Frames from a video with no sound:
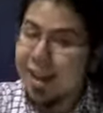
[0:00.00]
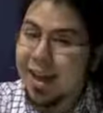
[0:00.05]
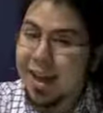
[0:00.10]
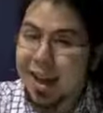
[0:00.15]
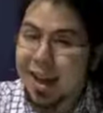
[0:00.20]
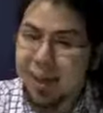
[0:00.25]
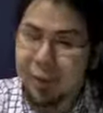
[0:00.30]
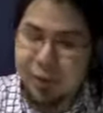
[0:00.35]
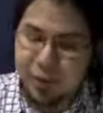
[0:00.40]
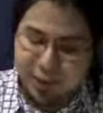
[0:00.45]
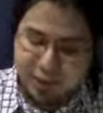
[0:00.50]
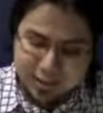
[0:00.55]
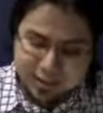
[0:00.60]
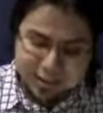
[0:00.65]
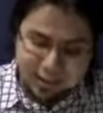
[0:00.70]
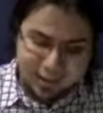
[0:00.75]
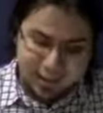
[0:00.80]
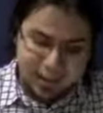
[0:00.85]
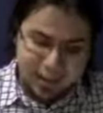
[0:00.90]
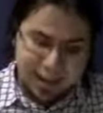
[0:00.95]

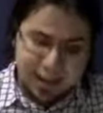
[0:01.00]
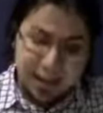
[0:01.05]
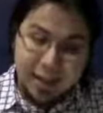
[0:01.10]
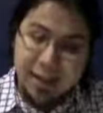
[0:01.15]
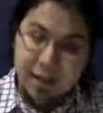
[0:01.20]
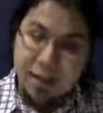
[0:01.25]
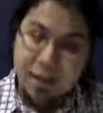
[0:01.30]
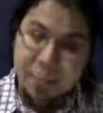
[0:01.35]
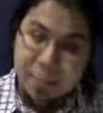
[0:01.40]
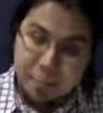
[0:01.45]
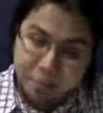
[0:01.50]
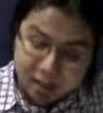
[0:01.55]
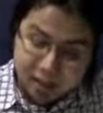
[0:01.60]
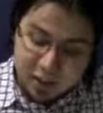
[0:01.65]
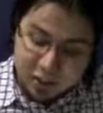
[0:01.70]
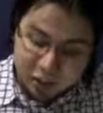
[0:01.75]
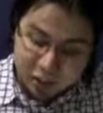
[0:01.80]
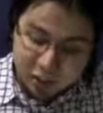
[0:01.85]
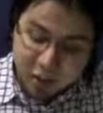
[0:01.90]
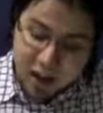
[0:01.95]
Anyways,
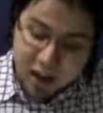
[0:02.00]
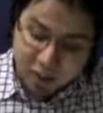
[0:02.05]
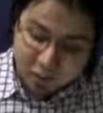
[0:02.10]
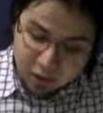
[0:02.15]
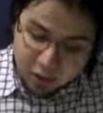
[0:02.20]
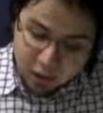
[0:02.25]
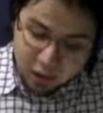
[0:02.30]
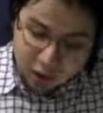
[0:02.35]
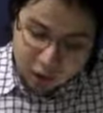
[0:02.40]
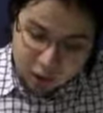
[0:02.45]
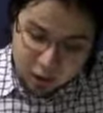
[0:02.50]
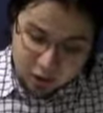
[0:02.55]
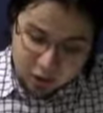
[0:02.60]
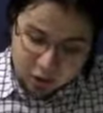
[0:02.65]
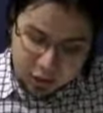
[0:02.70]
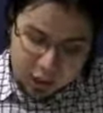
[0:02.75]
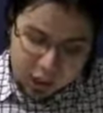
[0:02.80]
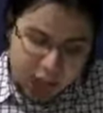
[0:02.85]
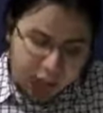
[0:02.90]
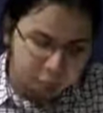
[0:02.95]
these 5
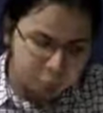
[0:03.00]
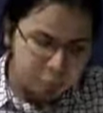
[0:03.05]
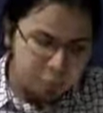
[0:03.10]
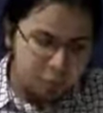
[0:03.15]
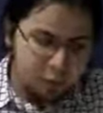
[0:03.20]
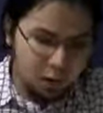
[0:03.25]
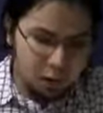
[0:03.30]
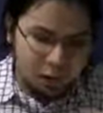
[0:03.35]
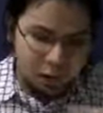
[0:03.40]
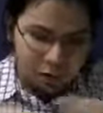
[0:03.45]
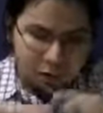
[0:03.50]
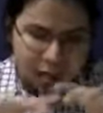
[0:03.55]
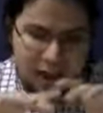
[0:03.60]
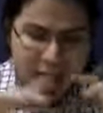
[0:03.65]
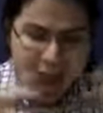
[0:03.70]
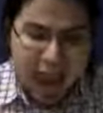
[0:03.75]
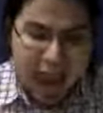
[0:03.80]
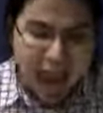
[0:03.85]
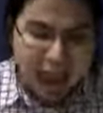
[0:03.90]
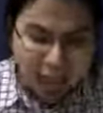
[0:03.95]
cards are capable of
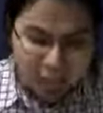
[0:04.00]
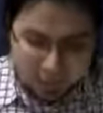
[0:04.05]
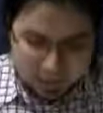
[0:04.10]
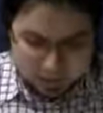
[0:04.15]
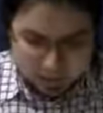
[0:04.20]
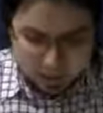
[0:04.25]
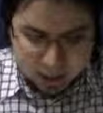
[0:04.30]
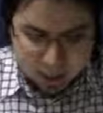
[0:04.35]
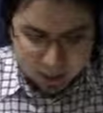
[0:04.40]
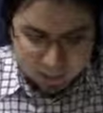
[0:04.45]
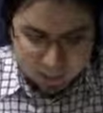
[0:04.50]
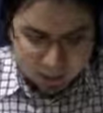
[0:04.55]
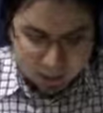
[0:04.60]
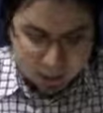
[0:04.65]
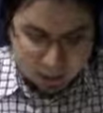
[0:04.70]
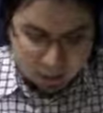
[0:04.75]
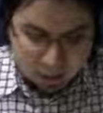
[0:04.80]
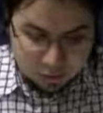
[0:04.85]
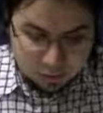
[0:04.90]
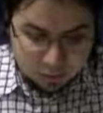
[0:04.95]
endless
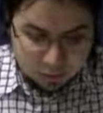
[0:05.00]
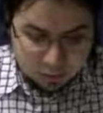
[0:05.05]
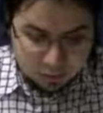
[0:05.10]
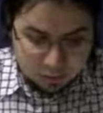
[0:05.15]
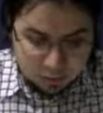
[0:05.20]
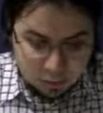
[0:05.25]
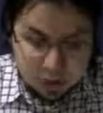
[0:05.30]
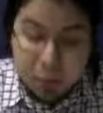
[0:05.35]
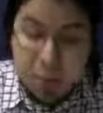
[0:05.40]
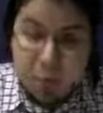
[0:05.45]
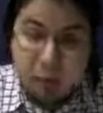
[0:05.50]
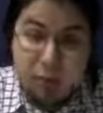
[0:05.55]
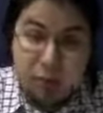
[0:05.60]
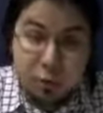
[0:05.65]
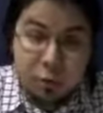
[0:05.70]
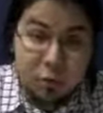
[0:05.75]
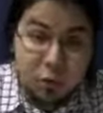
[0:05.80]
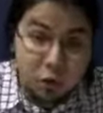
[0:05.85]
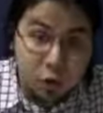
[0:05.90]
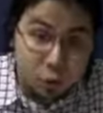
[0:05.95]
combination. Come here,
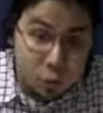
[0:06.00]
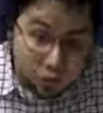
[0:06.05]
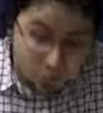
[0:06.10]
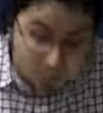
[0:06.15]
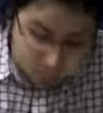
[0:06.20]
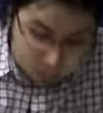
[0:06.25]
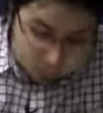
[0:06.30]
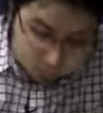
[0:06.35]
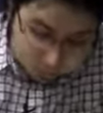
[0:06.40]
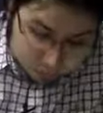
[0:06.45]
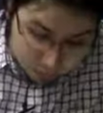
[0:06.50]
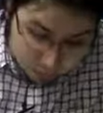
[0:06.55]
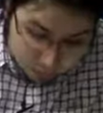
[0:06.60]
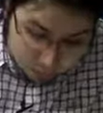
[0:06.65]
let me show you what they do.